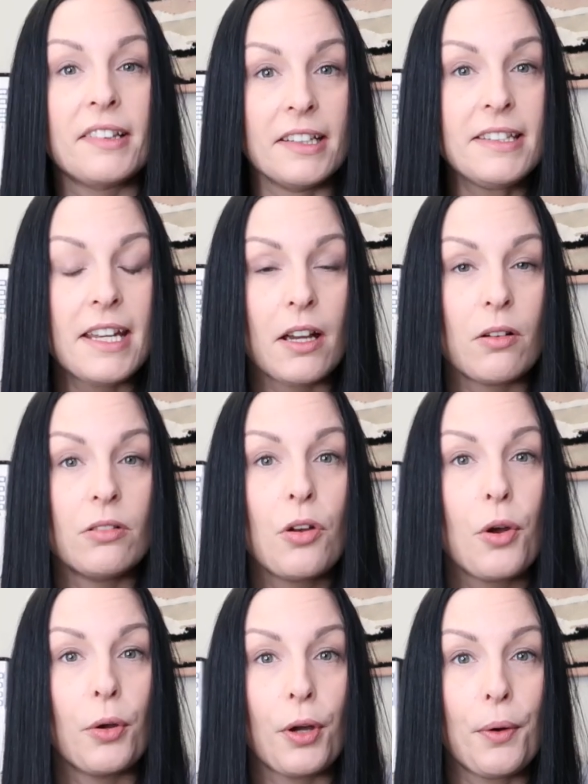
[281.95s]
sit down,
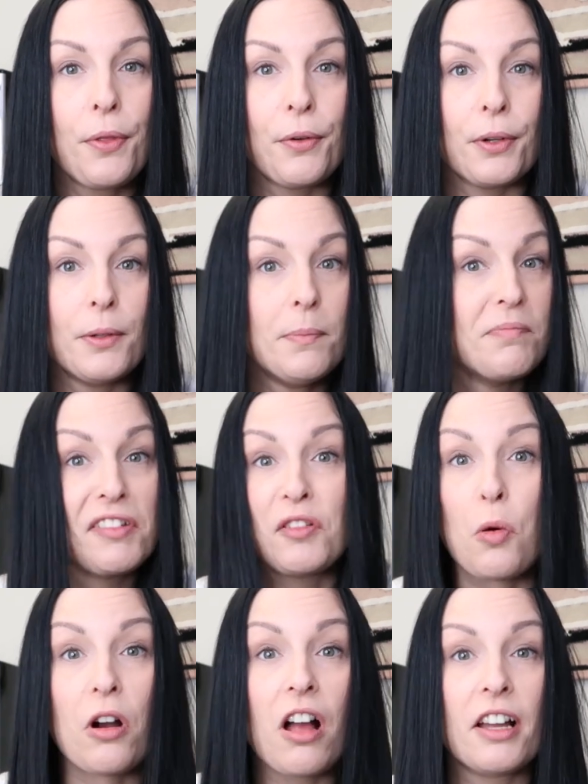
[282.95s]
go through,
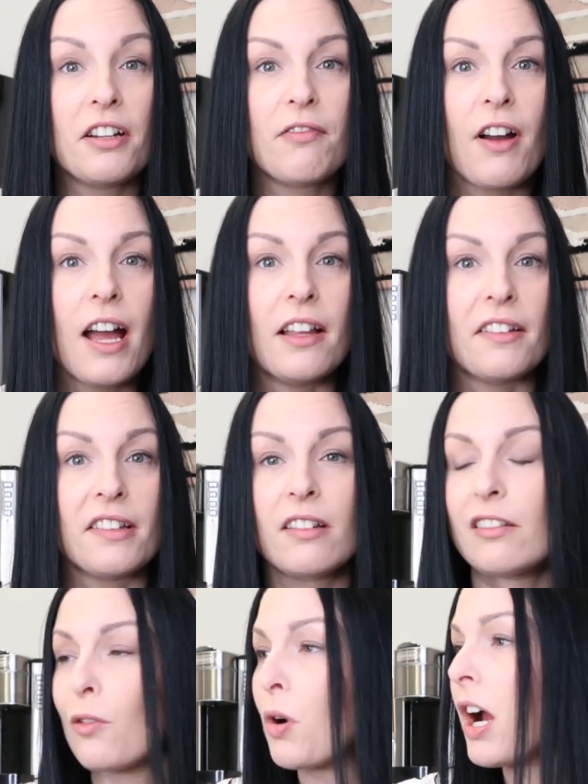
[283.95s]
score all your files,
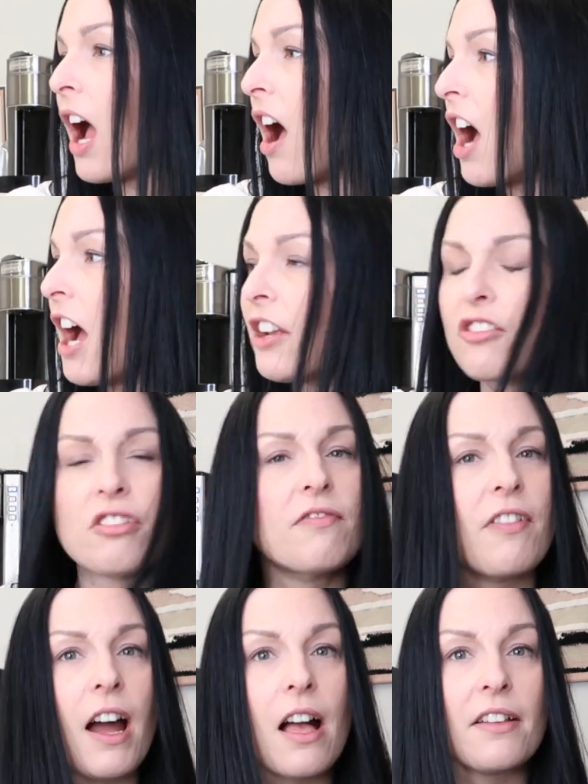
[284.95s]
score a hundred
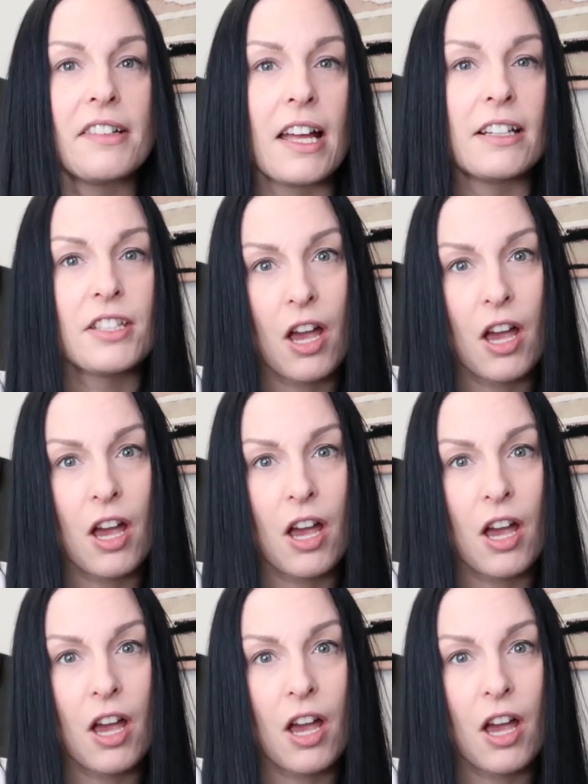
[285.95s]
files at a